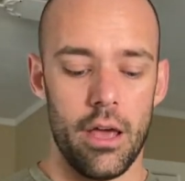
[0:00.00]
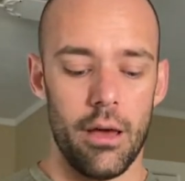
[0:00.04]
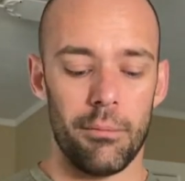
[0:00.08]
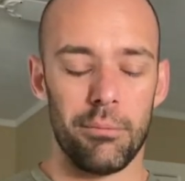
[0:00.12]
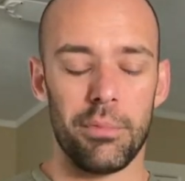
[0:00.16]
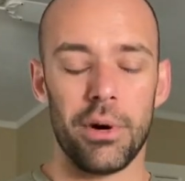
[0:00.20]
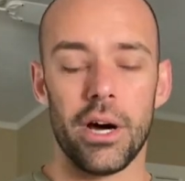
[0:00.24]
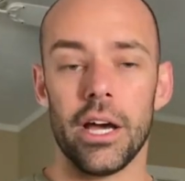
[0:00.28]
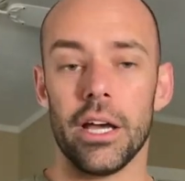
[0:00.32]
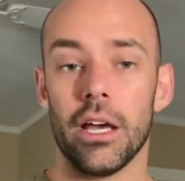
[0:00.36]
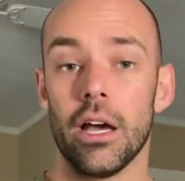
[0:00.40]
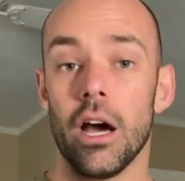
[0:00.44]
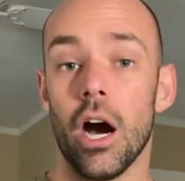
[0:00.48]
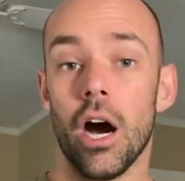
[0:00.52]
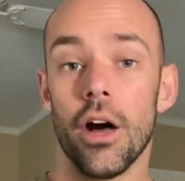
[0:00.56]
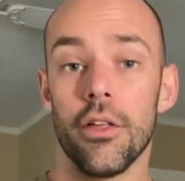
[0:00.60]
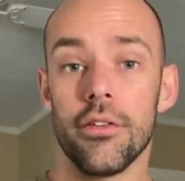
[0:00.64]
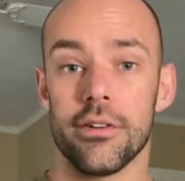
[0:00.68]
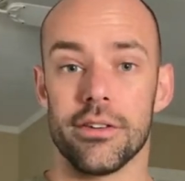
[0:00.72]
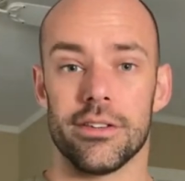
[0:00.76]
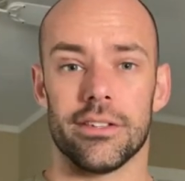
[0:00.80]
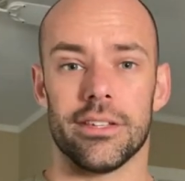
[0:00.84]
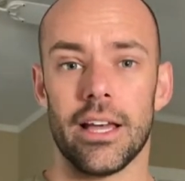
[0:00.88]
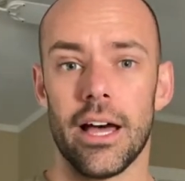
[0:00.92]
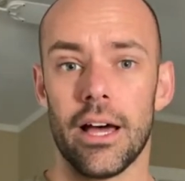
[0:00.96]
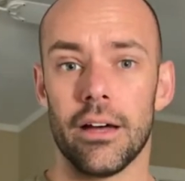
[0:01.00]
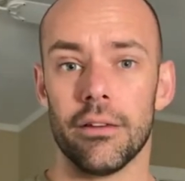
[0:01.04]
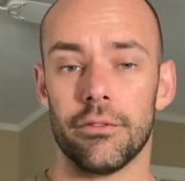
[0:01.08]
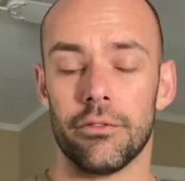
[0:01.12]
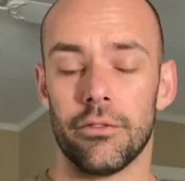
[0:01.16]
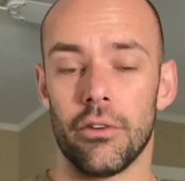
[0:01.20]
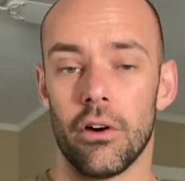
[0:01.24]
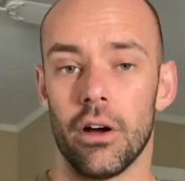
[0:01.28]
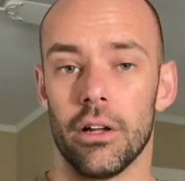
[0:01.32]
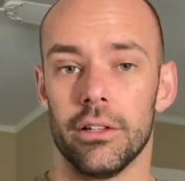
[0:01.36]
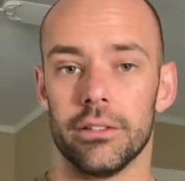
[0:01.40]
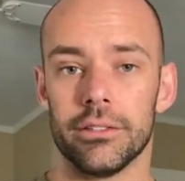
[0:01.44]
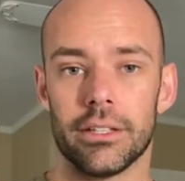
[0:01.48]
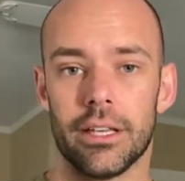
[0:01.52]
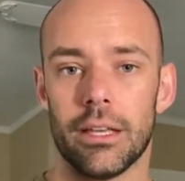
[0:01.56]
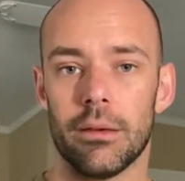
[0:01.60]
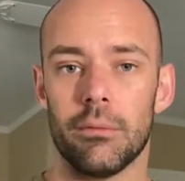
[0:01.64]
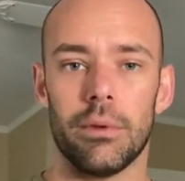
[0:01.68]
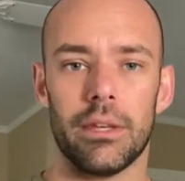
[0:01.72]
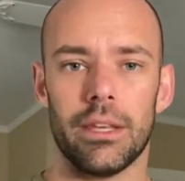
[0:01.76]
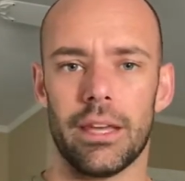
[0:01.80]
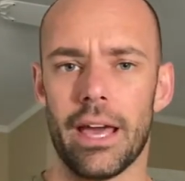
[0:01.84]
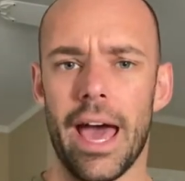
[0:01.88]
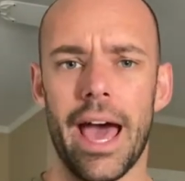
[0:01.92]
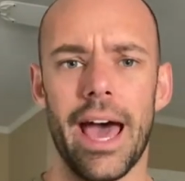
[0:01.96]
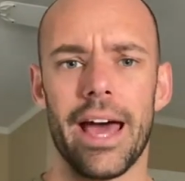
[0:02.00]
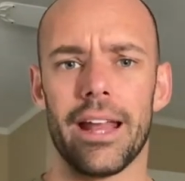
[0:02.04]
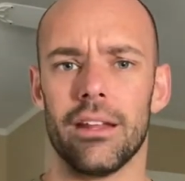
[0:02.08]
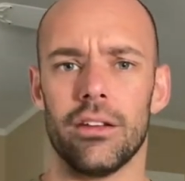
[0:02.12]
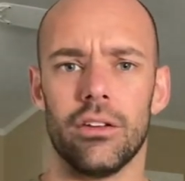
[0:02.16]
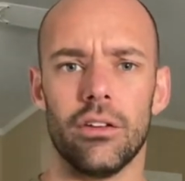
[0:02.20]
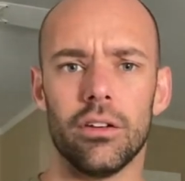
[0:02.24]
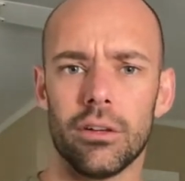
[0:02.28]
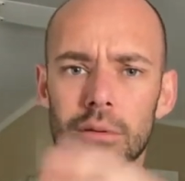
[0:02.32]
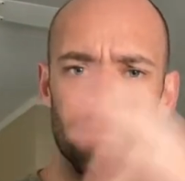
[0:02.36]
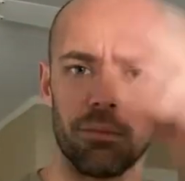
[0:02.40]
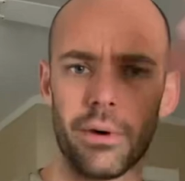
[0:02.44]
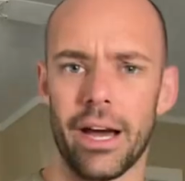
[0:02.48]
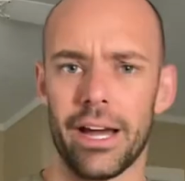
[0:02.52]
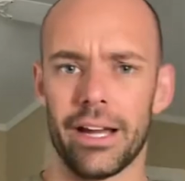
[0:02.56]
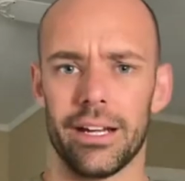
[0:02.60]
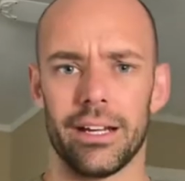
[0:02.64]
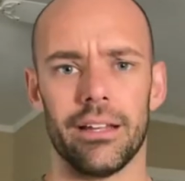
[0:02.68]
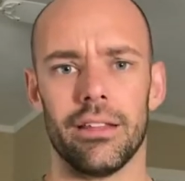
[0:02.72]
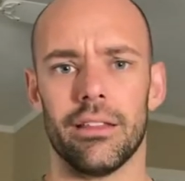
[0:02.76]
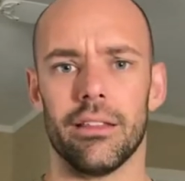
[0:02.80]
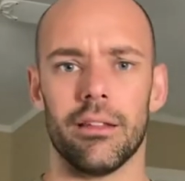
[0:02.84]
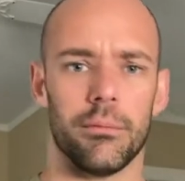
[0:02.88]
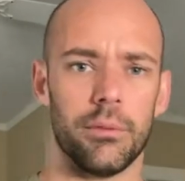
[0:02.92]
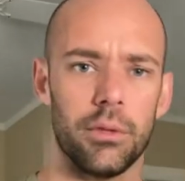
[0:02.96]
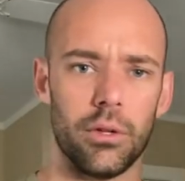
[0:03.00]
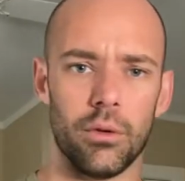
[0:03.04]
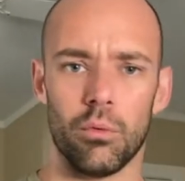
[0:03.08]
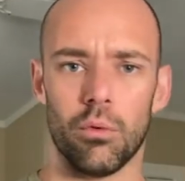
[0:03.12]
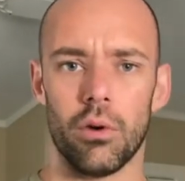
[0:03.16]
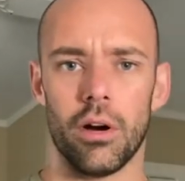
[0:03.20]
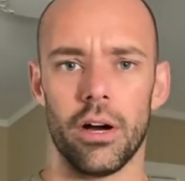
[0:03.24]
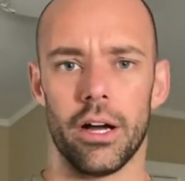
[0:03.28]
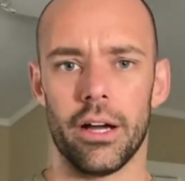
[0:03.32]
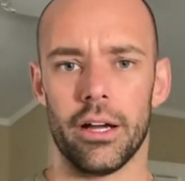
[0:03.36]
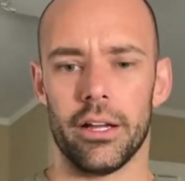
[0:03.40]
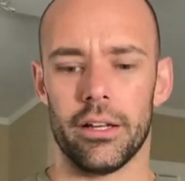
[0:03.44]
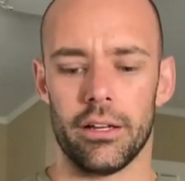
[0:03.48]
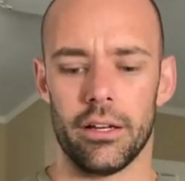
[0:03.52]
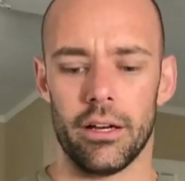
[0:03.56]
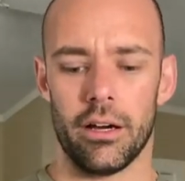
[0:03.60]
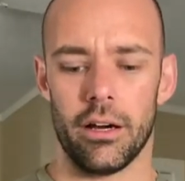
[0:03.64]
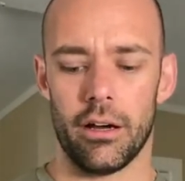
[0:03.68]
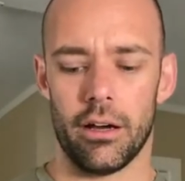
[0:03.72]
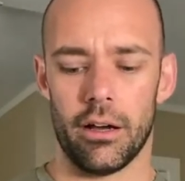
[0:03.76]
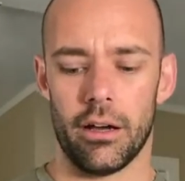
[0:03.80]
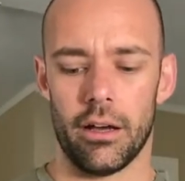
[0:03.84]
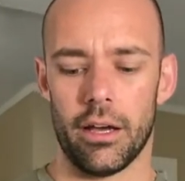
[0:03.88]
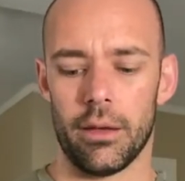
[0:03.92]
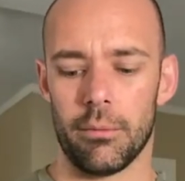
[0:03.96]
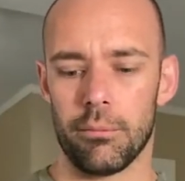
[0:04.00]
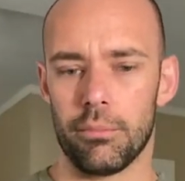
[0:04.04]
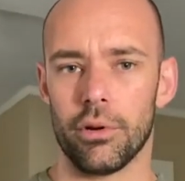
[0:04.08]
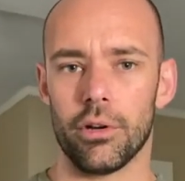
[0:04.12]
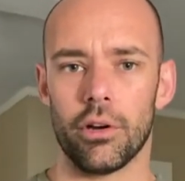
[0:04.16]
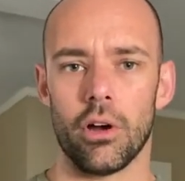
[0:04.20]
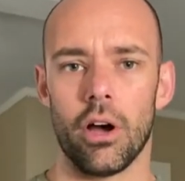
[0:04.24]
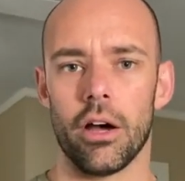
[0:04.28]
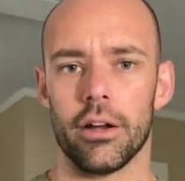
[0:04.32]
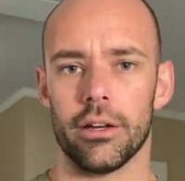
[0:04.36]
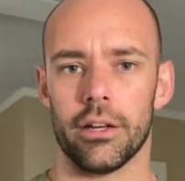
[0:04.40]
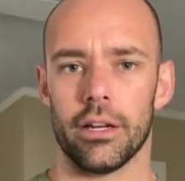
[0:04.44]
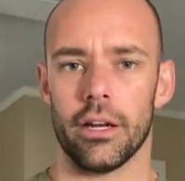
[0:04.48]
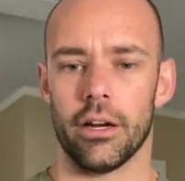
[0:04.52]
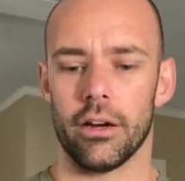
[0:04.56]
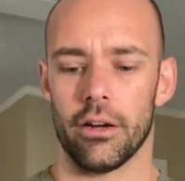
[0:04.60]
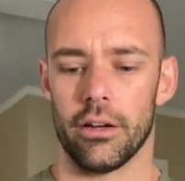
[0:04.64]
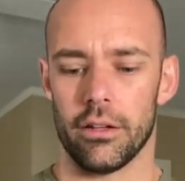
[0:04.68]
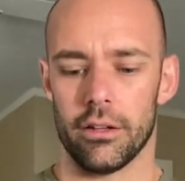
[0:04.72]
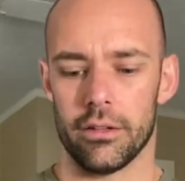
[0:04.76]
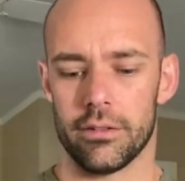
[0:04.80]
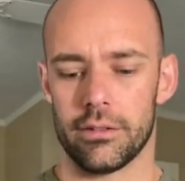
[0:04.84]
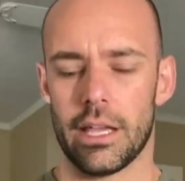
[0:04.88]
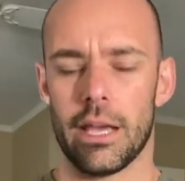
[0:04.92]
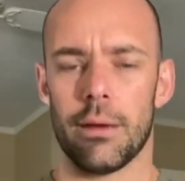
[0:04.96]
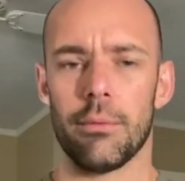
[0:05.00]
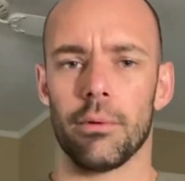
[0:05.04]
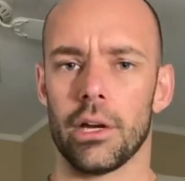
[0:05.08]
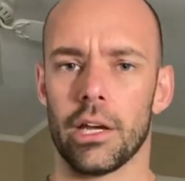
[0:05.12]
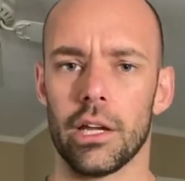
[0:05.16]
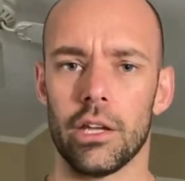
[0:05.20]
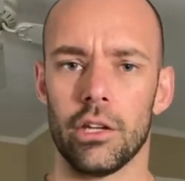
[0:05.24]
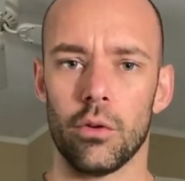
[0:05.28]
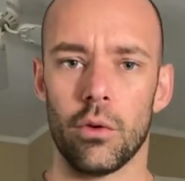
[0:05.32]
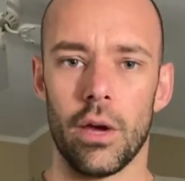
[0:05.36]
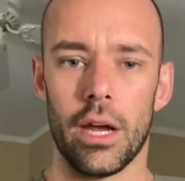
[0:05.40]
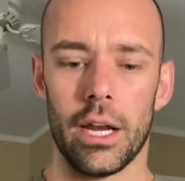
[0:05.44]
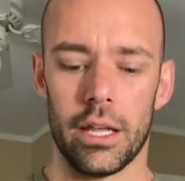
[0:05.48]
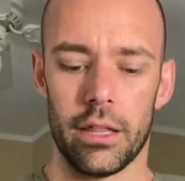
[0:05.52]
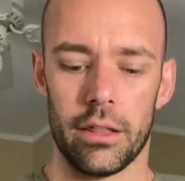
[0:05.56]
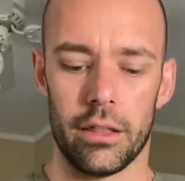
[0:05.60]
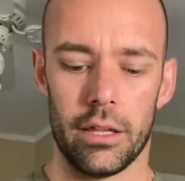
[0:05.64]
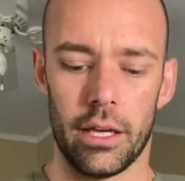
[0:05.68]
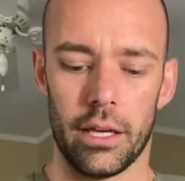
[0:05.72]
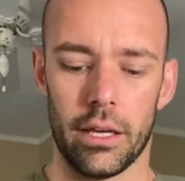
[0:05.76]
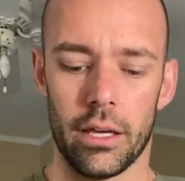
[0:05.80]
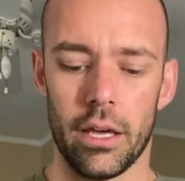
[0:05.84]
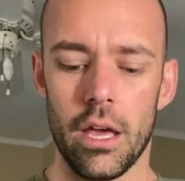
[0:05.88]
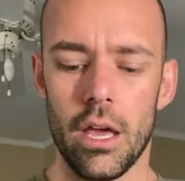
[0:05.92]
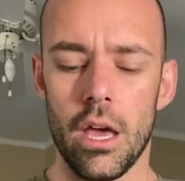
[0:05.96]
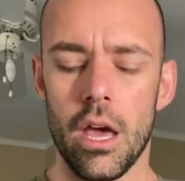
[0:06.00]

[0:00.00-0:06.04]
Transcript: But other sound fonts can be added. You can buy any of them you want and put on here, and the Saber can do anything.